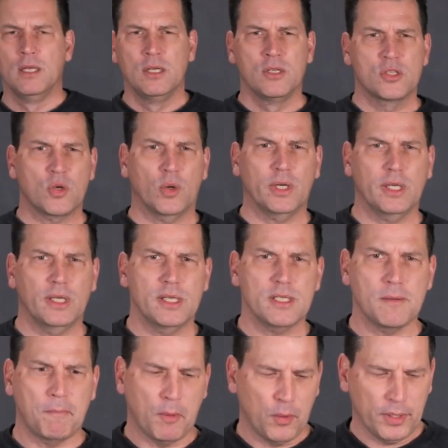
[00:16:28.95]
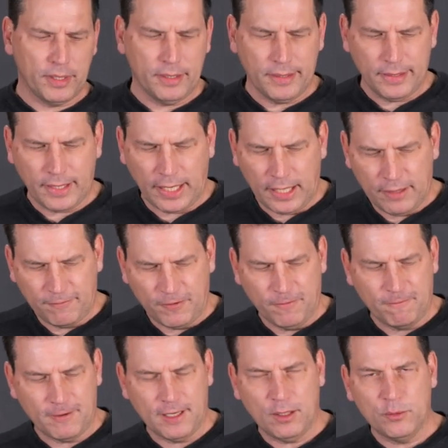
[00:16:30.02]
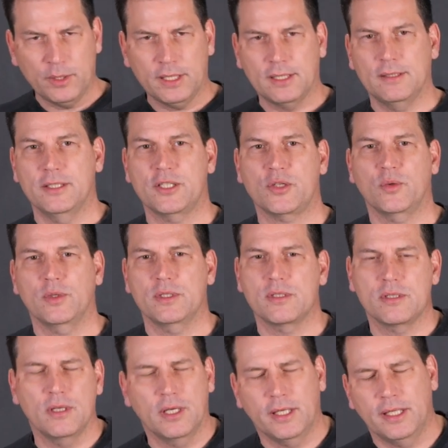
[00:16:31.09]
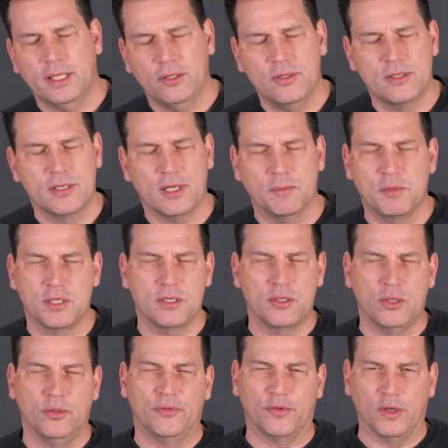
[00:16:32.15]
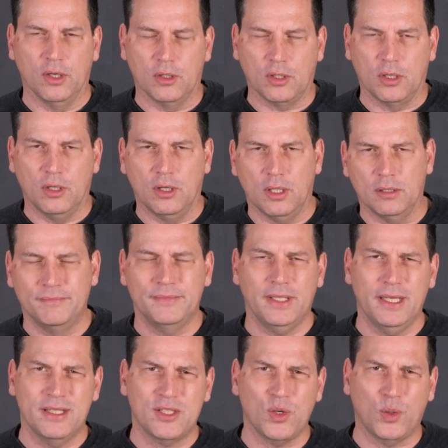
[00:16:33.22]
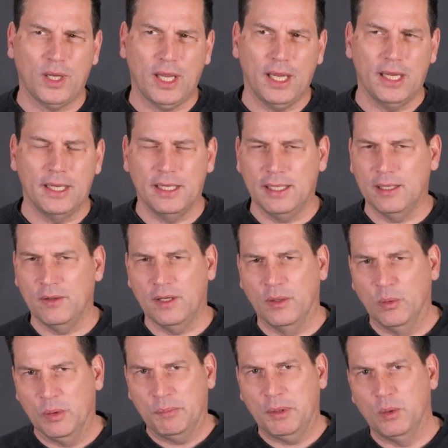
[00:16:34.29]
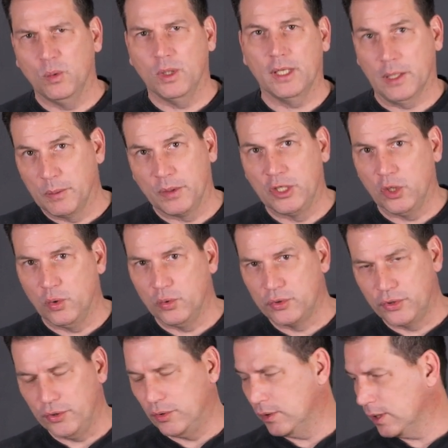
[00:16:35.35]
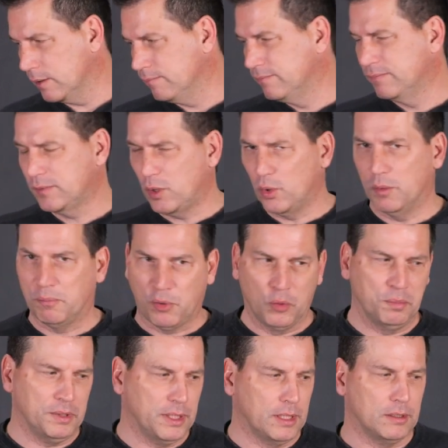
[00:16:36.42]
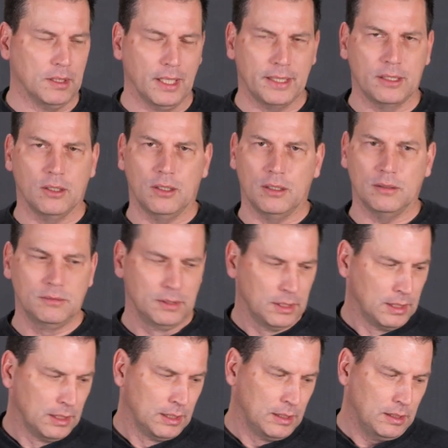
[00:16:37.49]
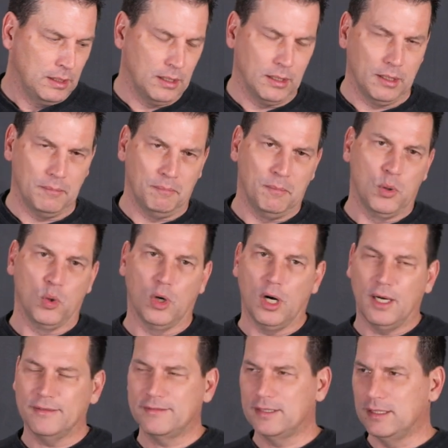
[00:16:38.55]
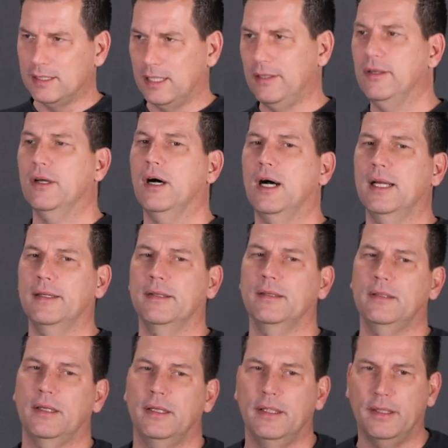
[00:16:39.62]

Sorry to disappoint you if you found that glycerin's not a good substitute for alcohol. It's okay, it wouldn't be one I would go to. I'd go to propylene glycol um, more often than not.